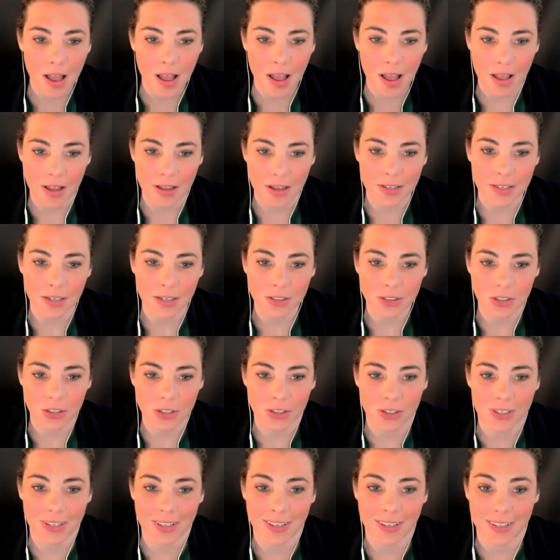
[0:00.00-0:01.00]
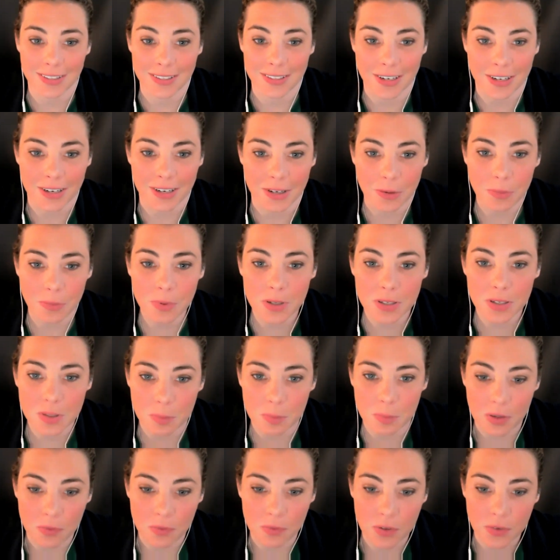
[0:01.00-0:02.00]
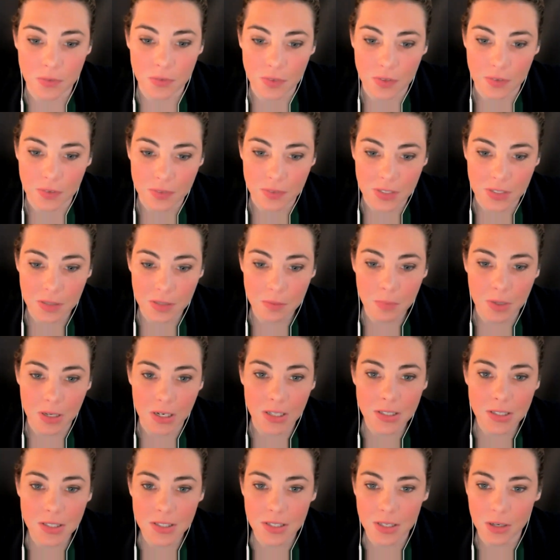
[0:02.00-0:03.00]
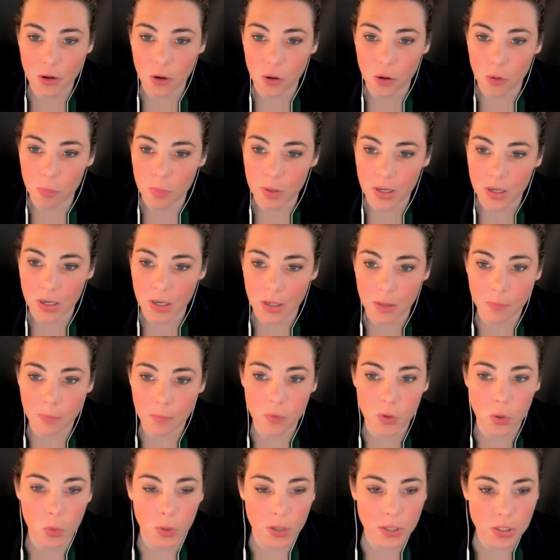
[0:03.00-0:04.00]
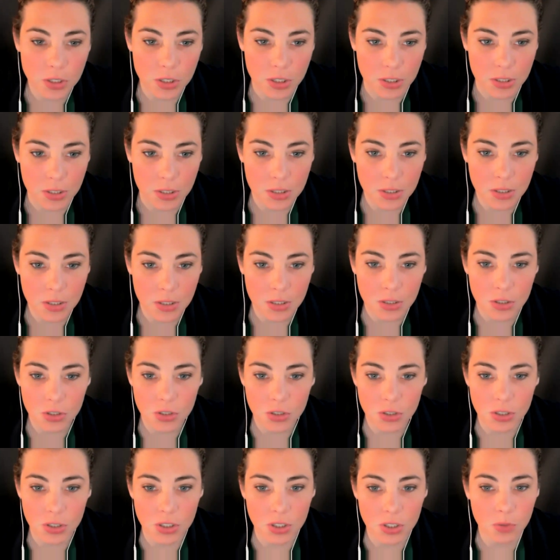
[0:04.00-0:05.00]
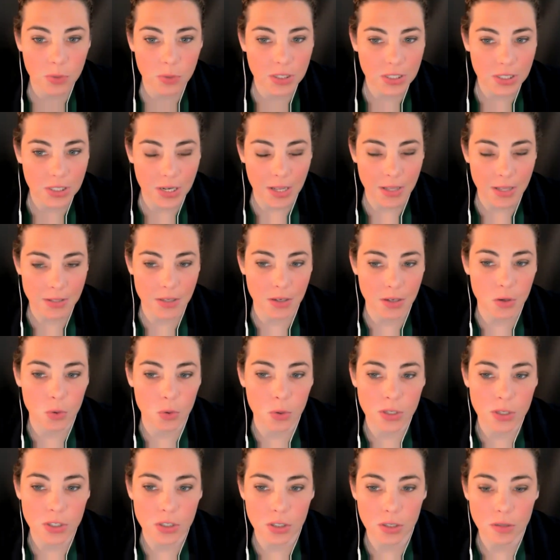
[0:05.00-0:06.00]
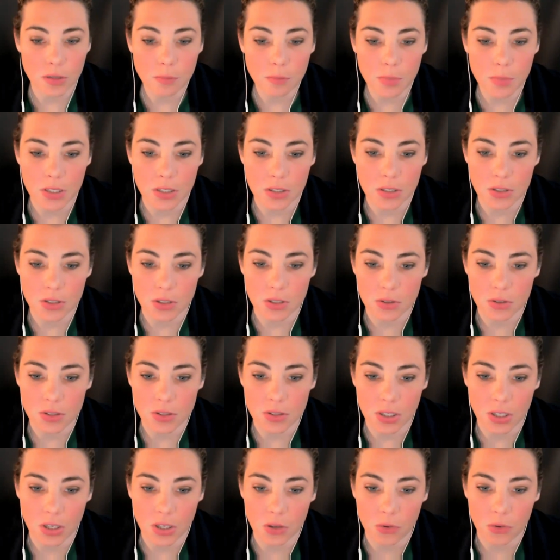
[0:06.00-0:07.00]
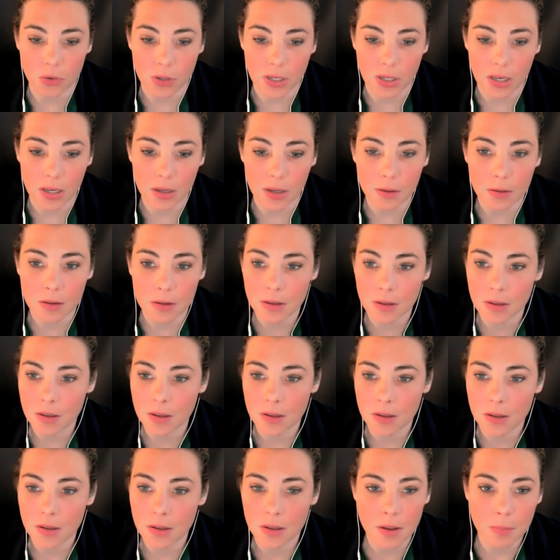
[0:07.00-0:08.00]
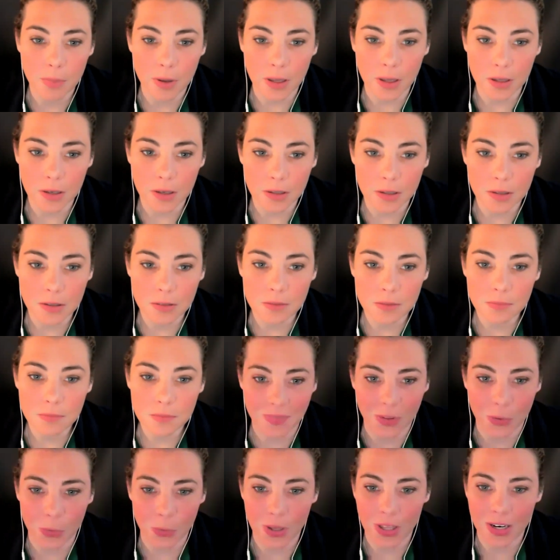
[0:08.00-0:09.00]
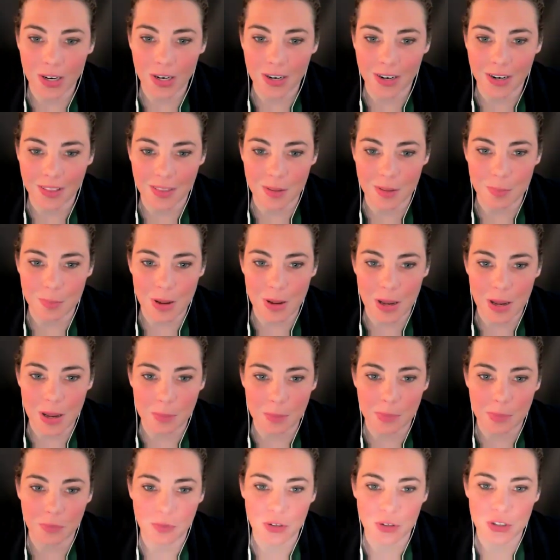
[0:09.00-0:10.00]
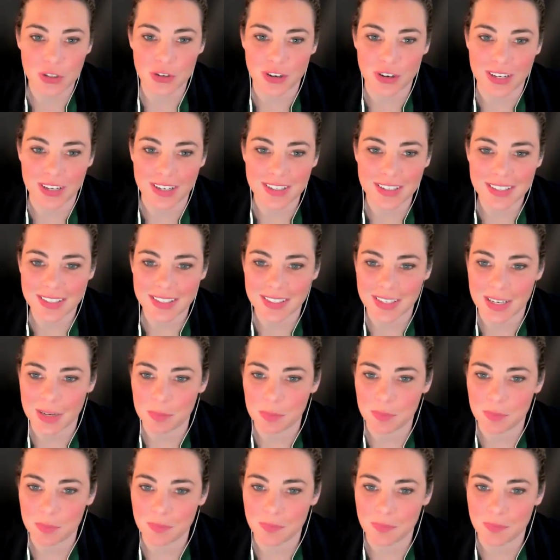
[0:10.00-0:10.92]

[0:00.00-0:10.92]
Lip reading: Dr. Kedar will speak for 15 minutes and open it up for questions. Should you wish to ask a question, please use the Q&A button located at the bottom of your screen to type